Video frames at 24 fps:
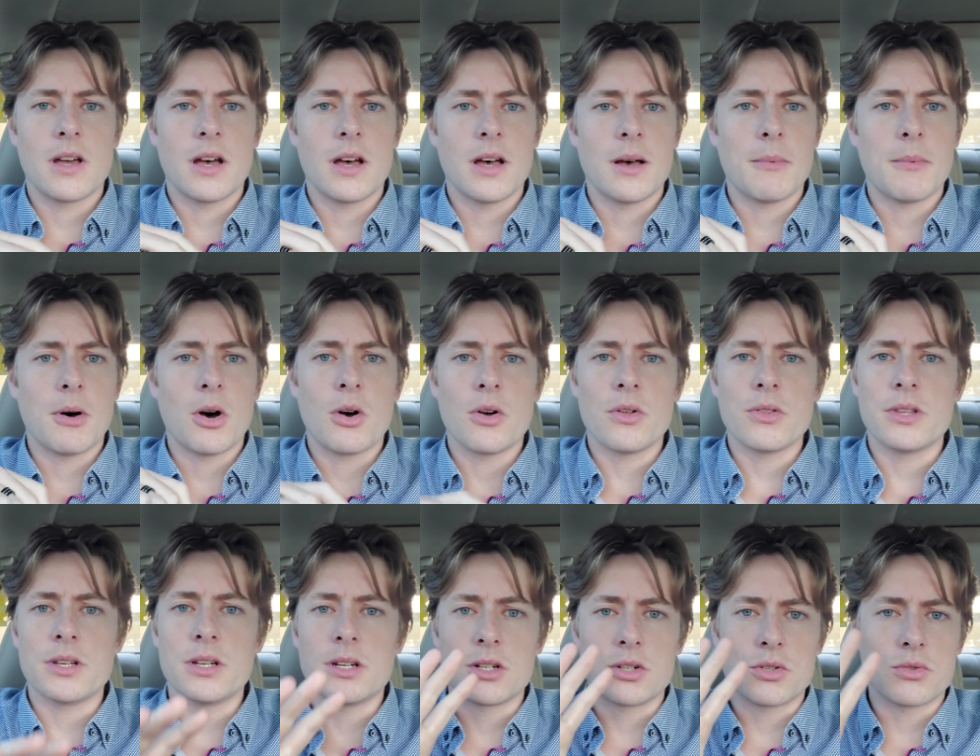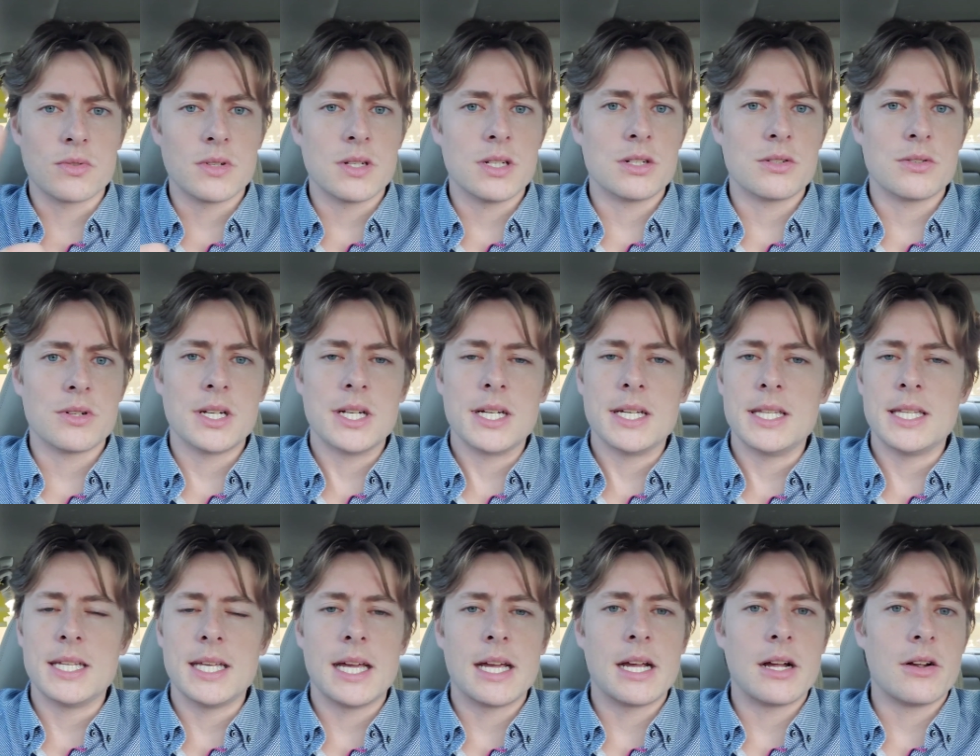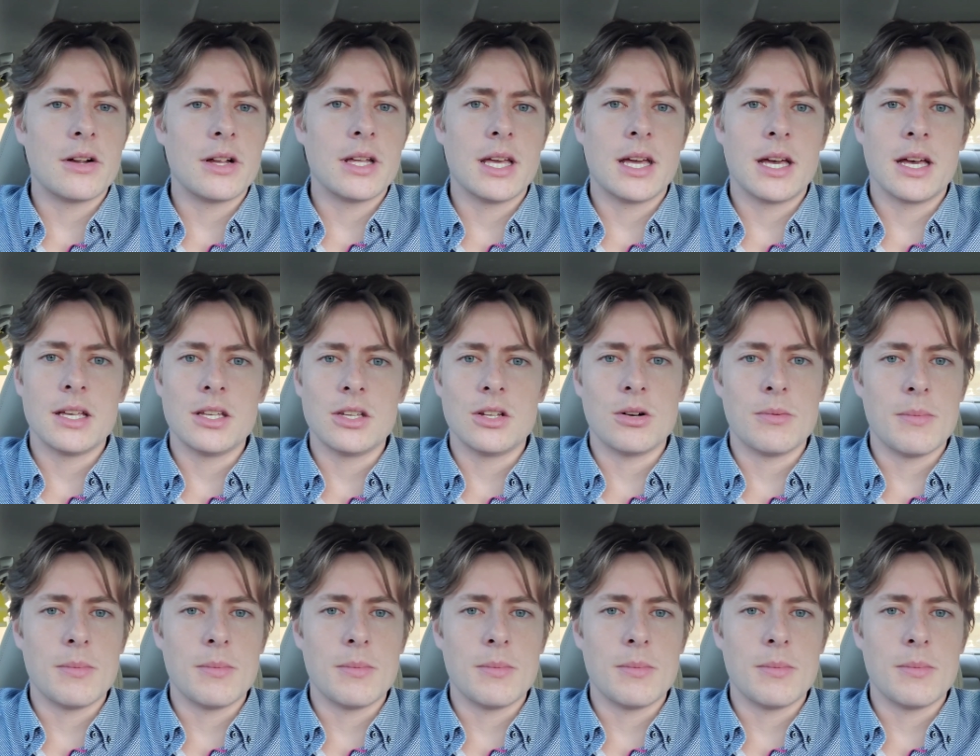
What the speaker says: all the greenery in the area,